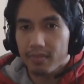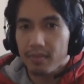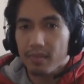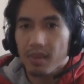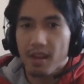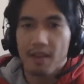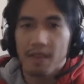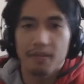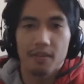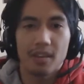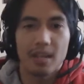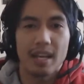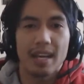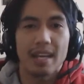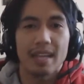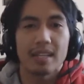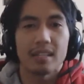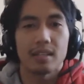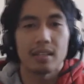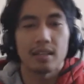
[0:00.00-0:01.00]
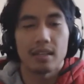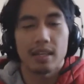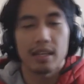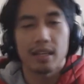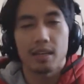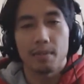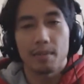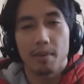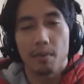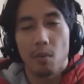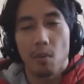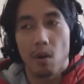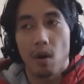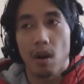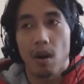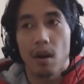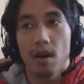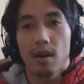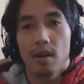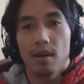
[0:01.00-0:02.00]
I felt like I needed to eat a bit
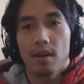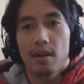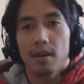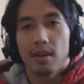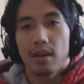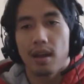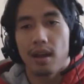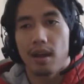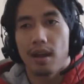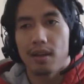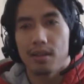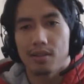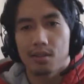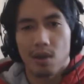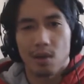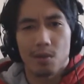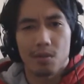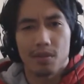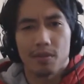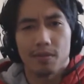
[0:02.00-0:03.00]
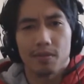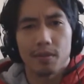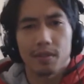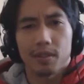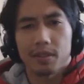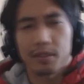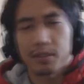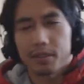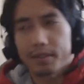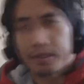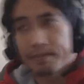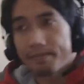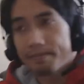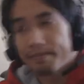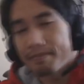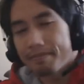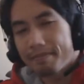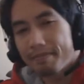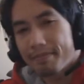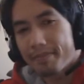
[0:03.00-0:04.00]
more. So I wasn't feeling good.
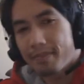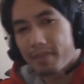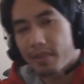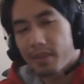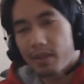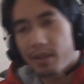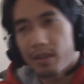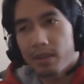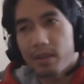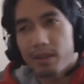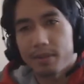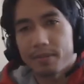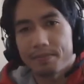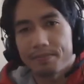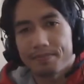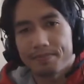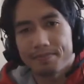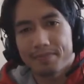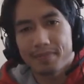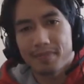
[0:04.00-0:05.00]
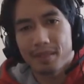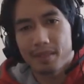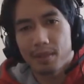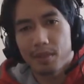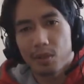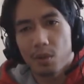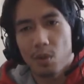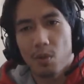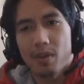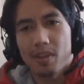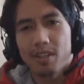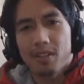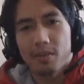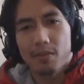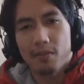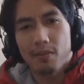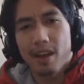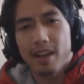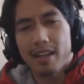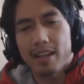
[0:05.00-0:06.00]
Um, Going into
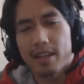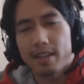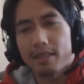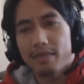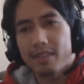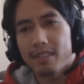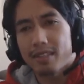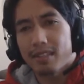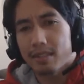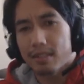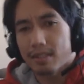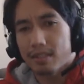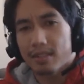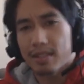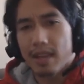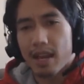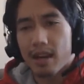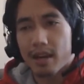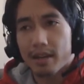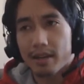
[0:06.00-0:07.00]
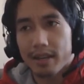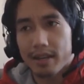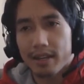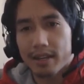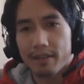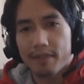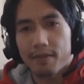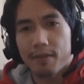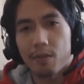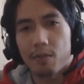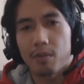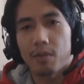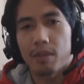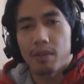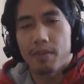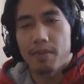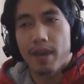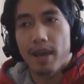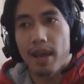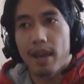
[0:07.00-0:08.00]
Friday evening, Saturday, it felt
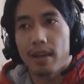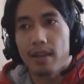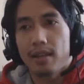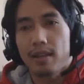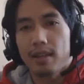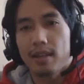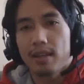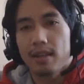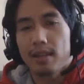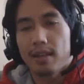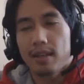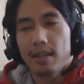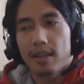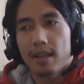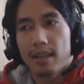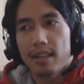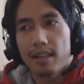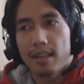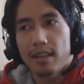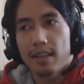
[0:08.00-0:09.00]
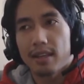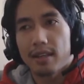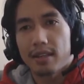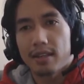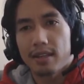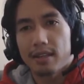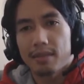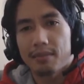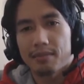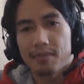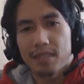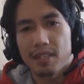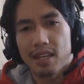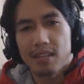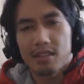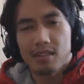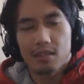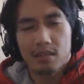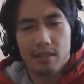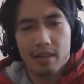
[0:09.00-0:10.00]
really bad. And then
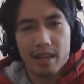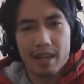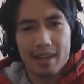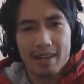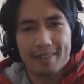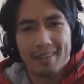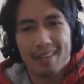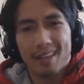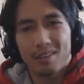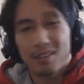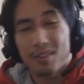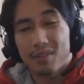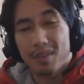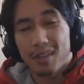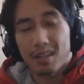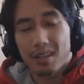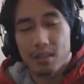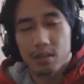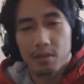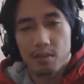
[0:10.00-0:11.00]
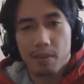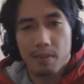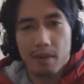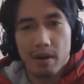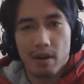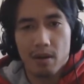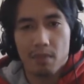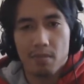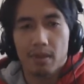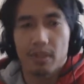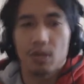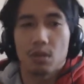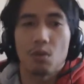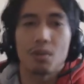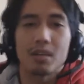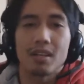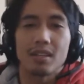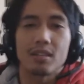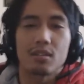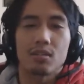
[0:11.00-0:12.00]
yesterday, I was feeling a little bit better, but
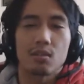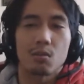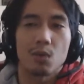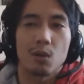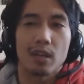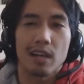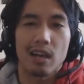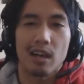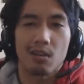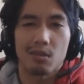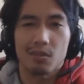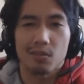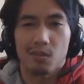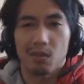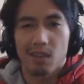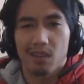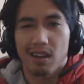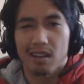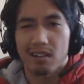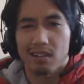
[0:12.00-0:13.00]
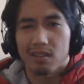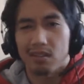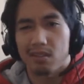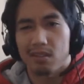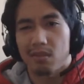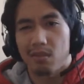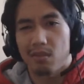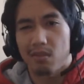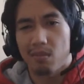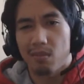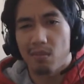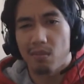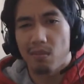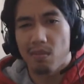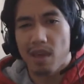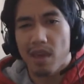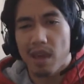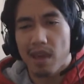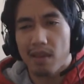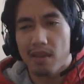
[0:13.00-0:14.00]
going into the workout, I was felt kind of
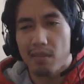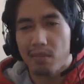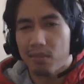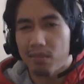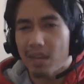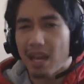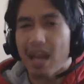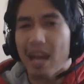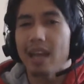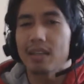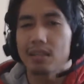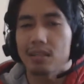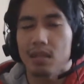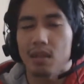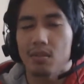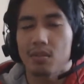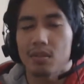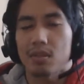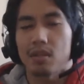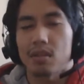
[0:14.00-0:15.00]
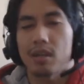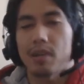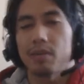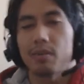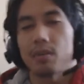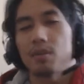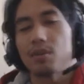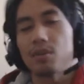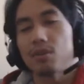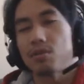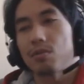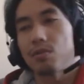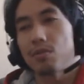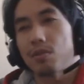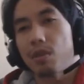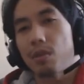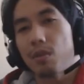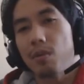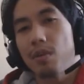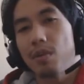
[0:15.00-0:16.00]
meh. But I was still able to push through
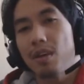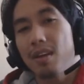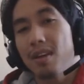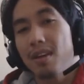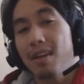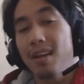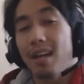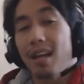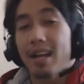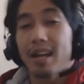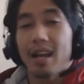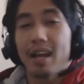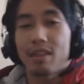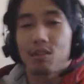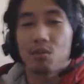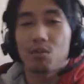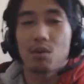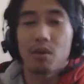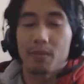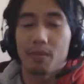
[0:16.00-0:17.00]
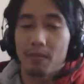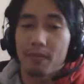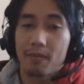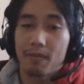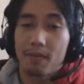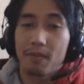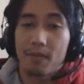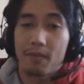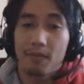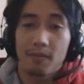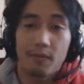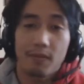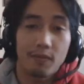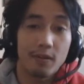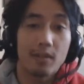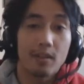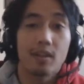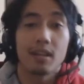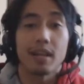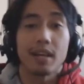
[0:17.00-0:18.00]
it though. I got through it
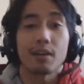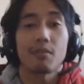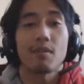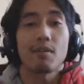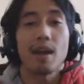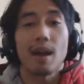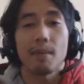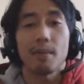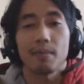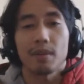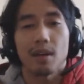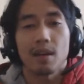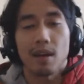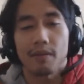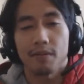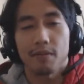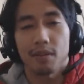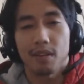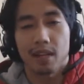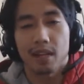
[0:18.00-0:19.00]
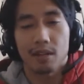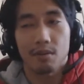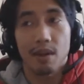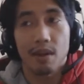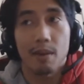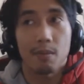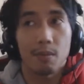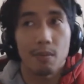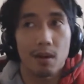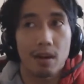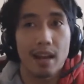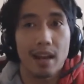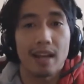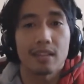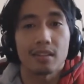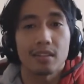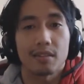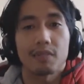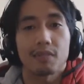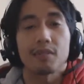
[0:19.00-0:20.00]
feeling like crap, but not feeling like crap where I
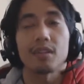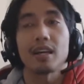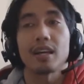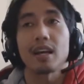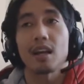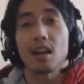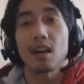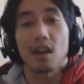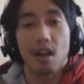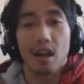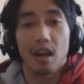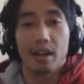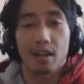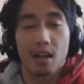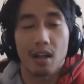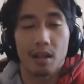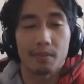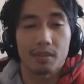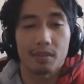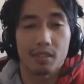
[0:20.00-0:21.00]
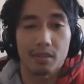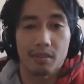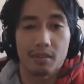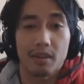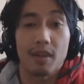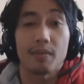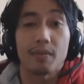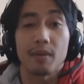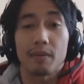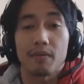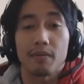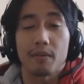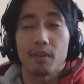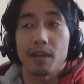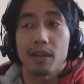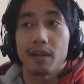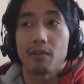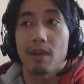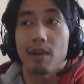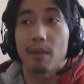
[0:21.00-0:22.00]
actually feel like I accomplished something. I feel
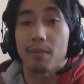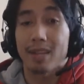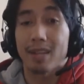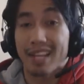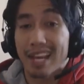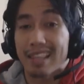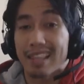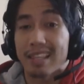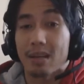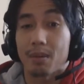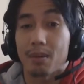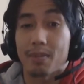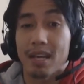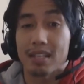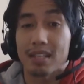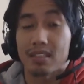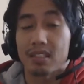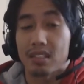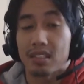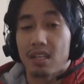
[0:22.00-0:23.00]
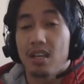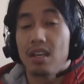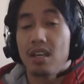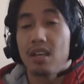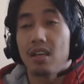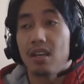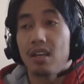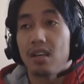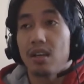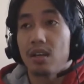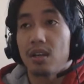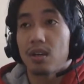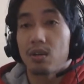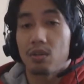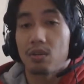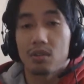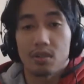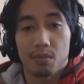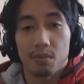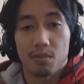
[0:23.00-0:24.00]
like crap, like I think I'm actually
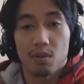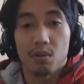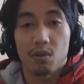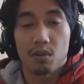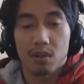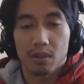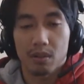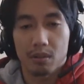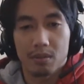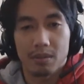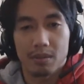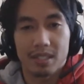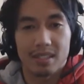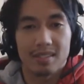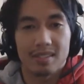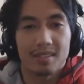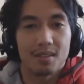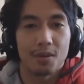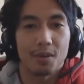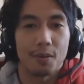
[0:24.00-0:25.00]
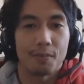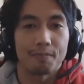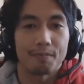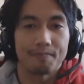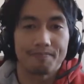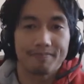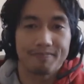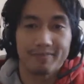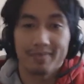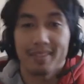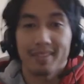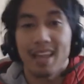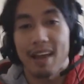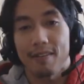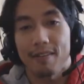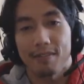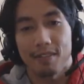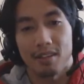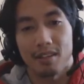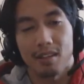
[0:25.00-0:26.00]
going to puke a little bit. So
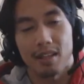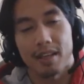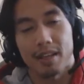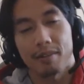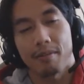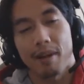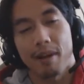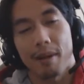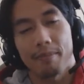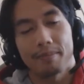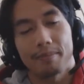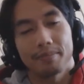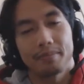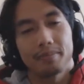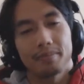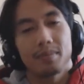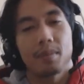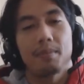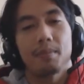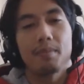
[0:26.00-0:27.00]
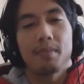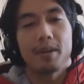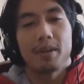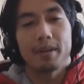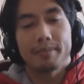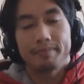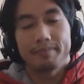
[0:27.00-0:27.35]
that feeling like crap. But